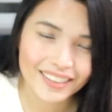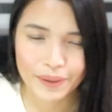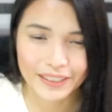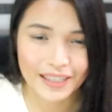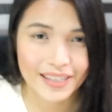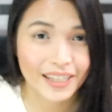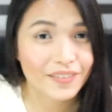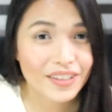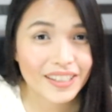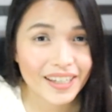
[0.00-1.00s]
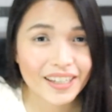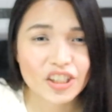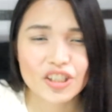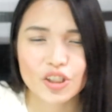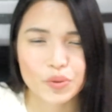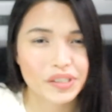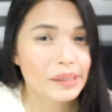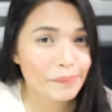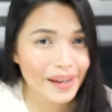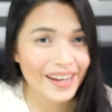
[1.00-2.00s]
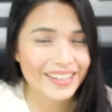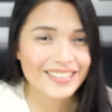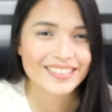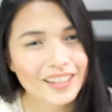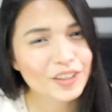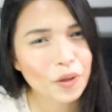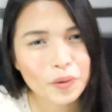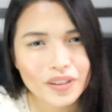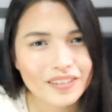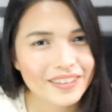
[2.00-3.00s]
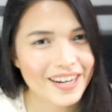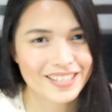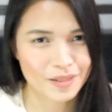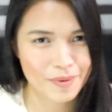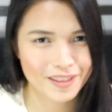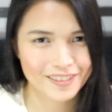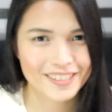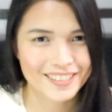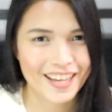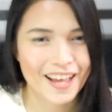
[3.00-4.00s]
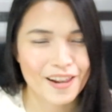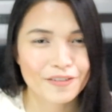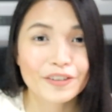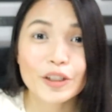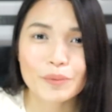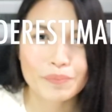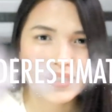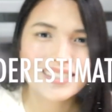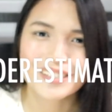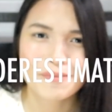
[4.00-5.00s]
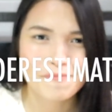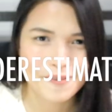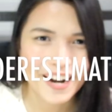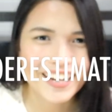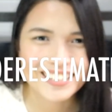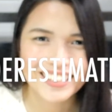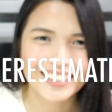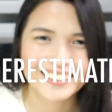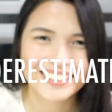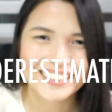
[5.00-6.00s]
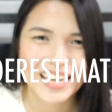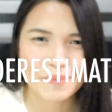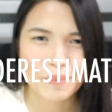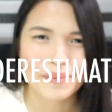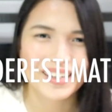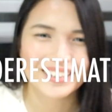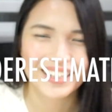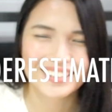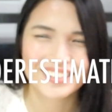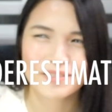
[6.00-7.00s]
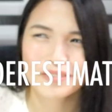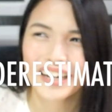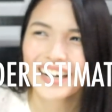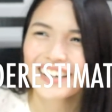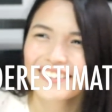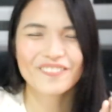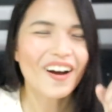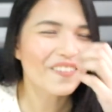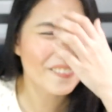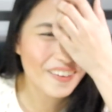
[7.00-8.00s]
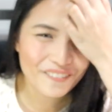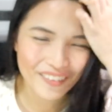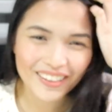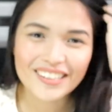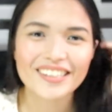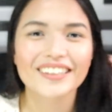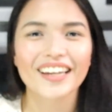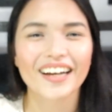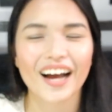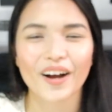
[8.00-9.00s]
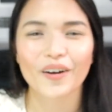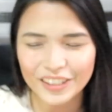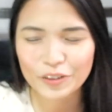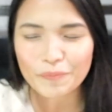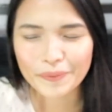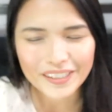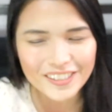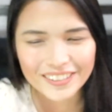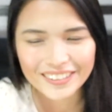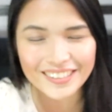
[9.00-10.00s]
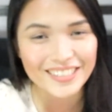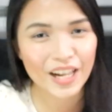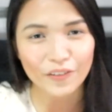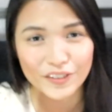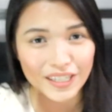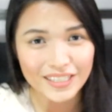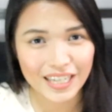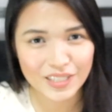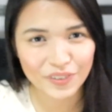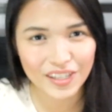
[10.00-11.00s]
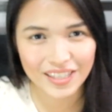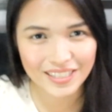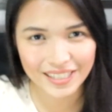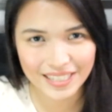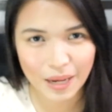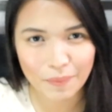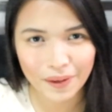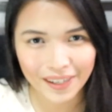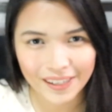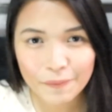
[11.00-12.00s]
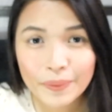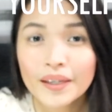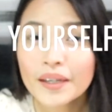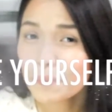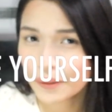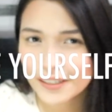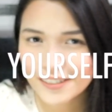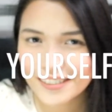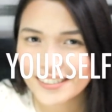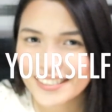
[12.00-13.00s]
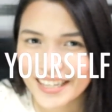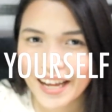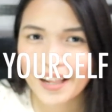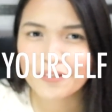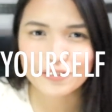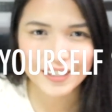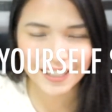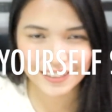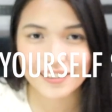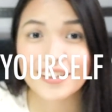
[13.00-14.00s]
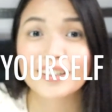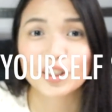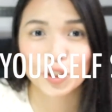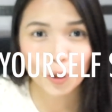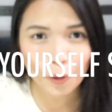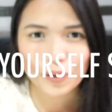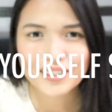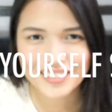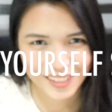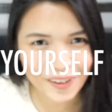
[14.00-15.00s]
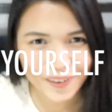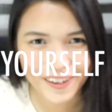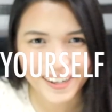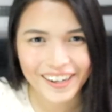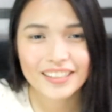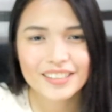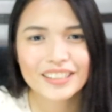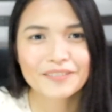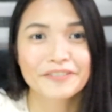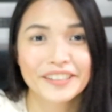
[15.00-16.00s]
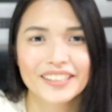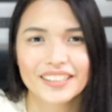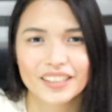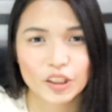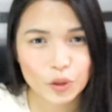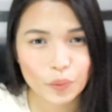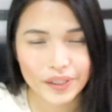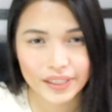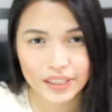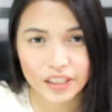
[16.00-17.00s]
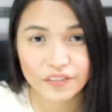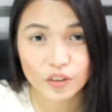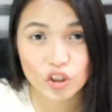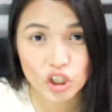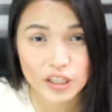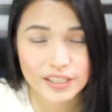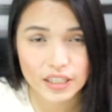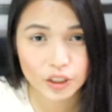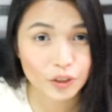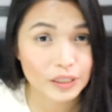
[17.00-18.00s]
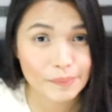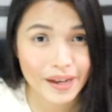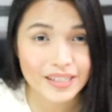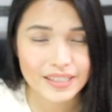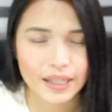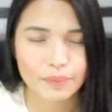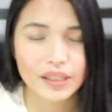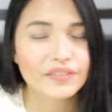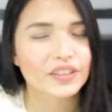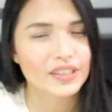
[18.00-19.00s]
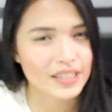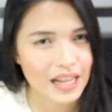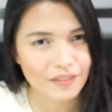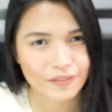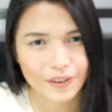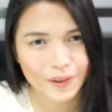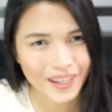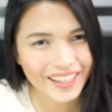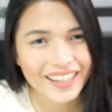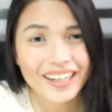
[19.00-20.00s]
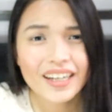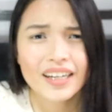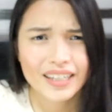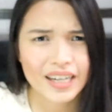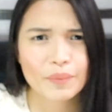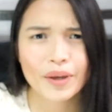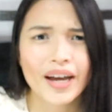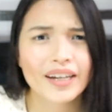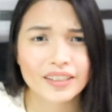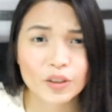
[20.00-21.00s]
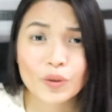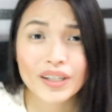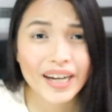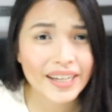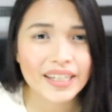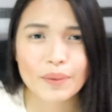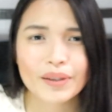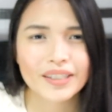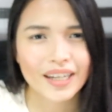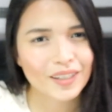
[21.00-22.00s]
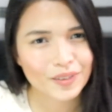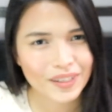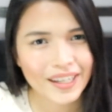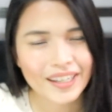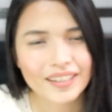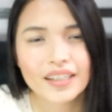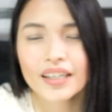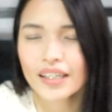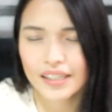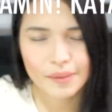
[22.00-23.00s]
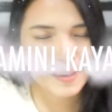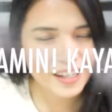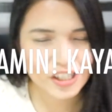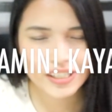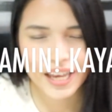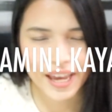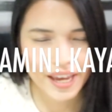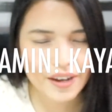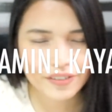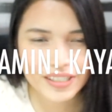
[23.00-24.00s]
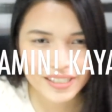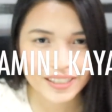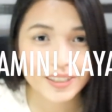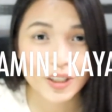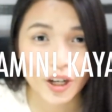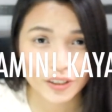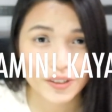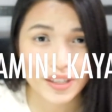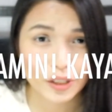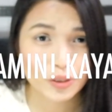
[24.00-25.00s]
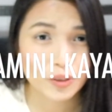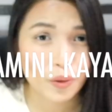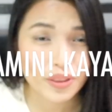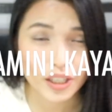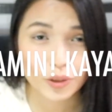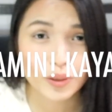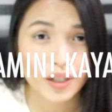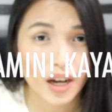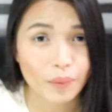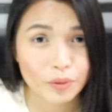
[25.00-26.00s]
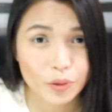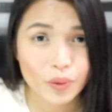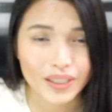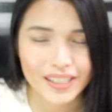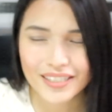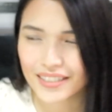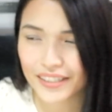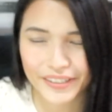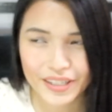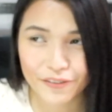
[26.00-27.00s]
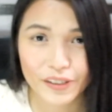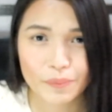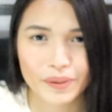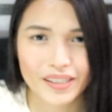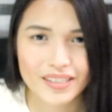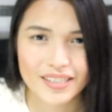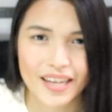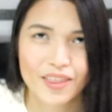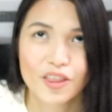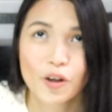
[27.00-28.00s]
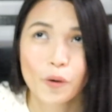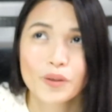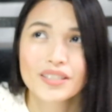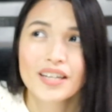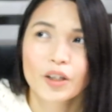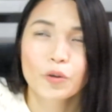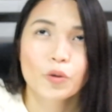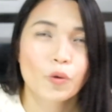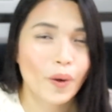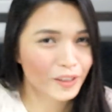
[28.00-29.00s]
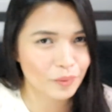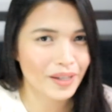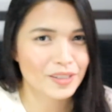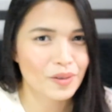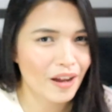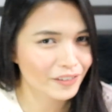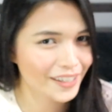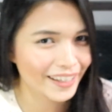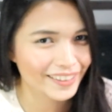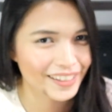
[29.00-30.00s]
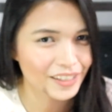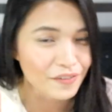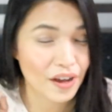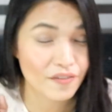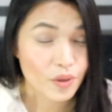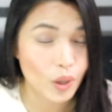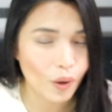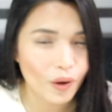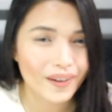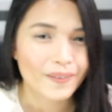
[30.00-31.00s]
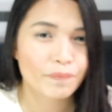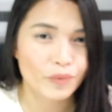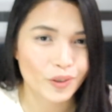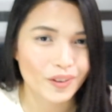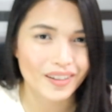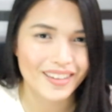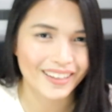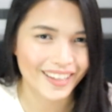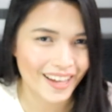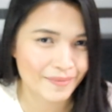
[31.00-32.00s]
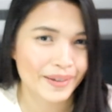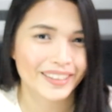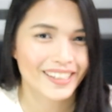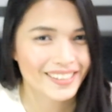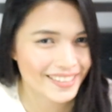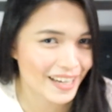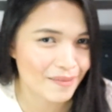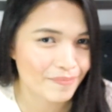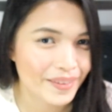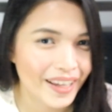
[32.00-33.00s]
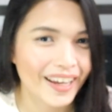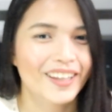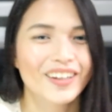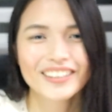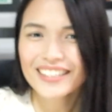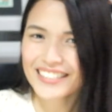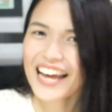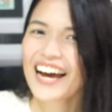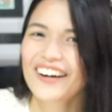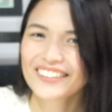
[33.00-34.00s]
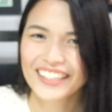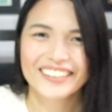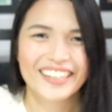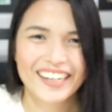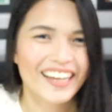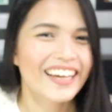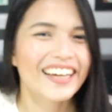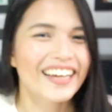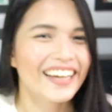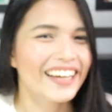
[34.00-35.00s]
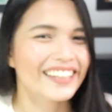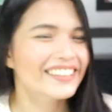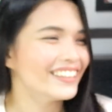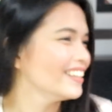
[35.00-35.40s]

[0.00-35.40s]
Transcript: But at the end of the day, just do your best and don't underestimate yourself. You'll be surprised at your capability, as in, wow, baka pang medicine talaga ako. You picture yourself successful in this exam, okay? Picture yourself getting that goal score because you can really do it if you just do your best and believe in yourself. Okay? Kaya mo yan. Kung kaya namin, kaya nyo rin. Imagine every single doctor that you know, that you look up to, at least here in the Philippines, and those who went to med school after 1985, we all took that NMAT exam. And look at us now. Dun, dun, dun, dun.